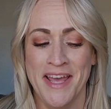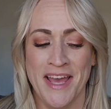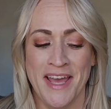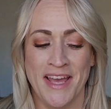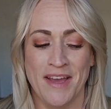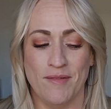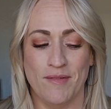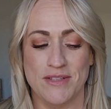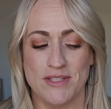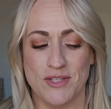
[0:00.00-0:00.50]

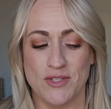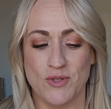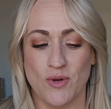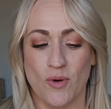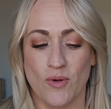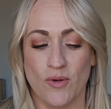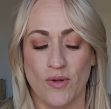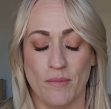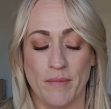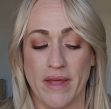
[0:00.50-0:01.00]
was a
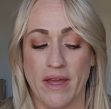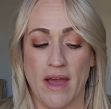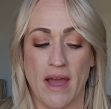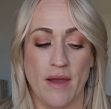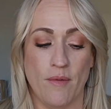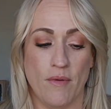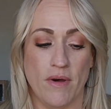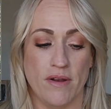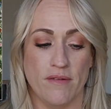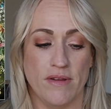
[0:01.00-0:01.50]
total, I'm like, I
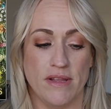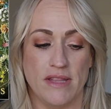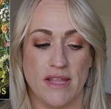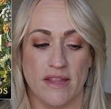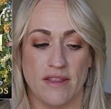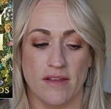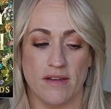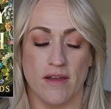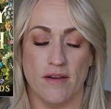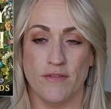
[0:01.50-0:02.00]
want to read that.
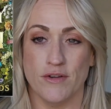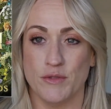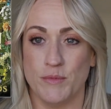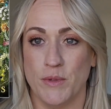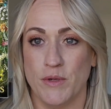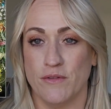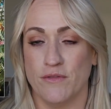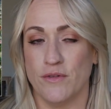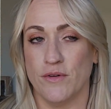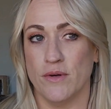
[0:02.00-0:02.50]
The cover's
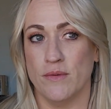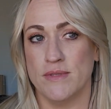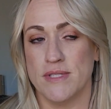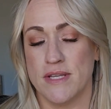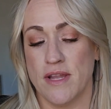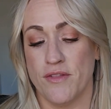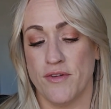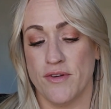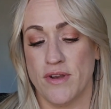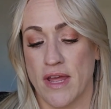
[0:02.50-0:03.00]
beautiful. It was
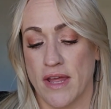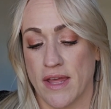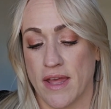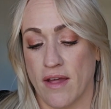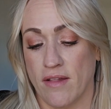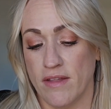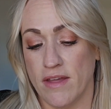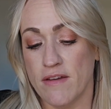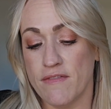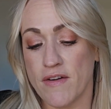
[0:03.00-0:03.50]
another
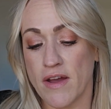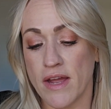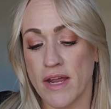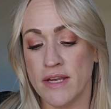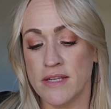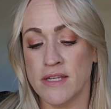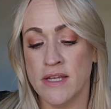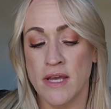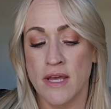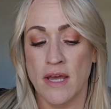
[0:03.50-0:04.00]
NetGalley
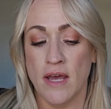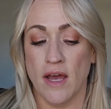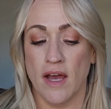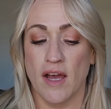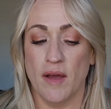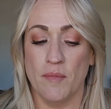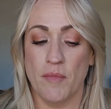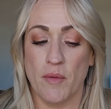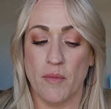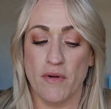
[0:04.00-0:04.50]
find.
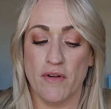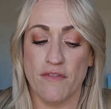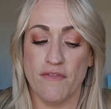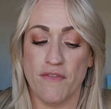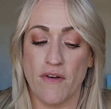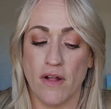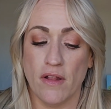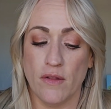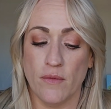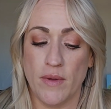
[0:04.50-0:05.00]
But we're
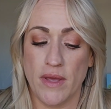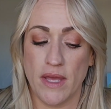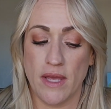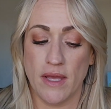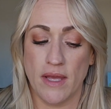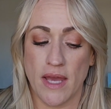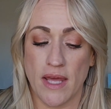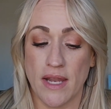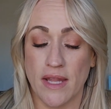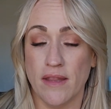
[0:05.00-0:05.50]
following,
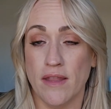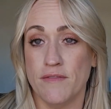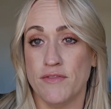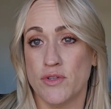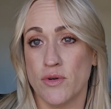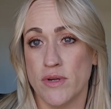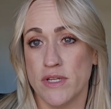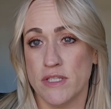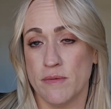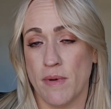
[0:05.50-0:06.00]
and I love
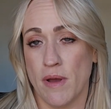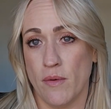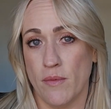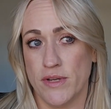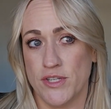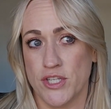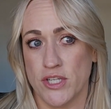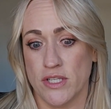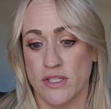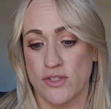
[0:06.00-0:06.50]
stories about
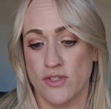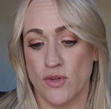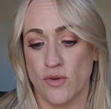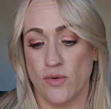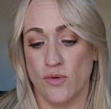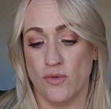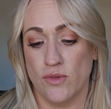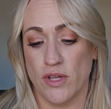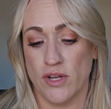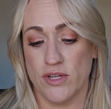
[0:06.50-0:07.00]
witches,
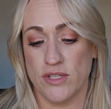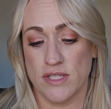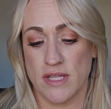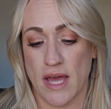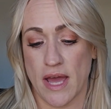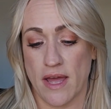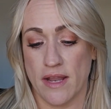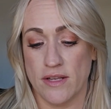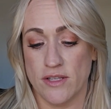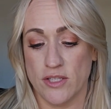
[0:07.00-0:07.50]
so there's
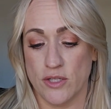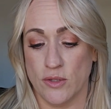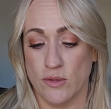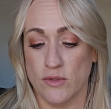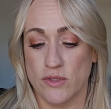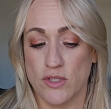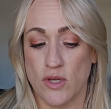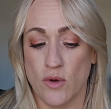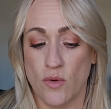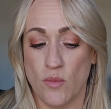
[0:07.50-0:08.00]
that too.
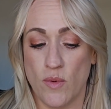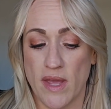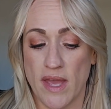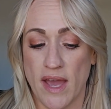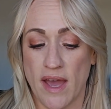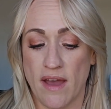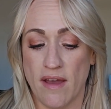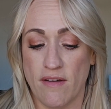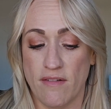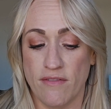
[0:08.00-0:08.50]
So we
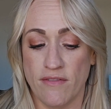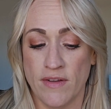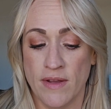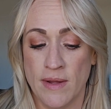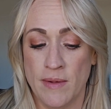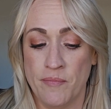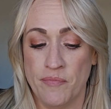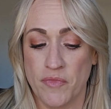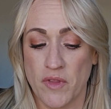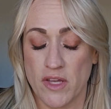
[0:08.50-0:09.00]
have
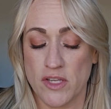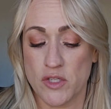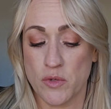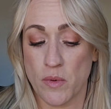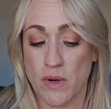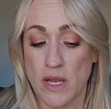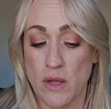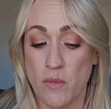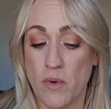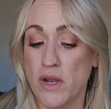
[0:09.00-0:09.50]
a
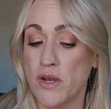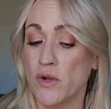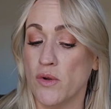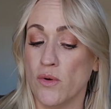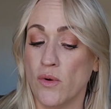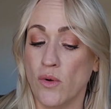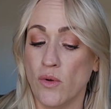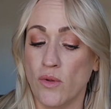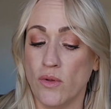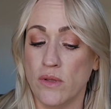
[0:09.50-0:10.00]

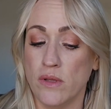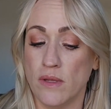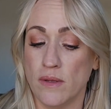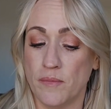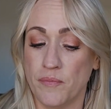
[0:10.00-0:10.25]
21-year-old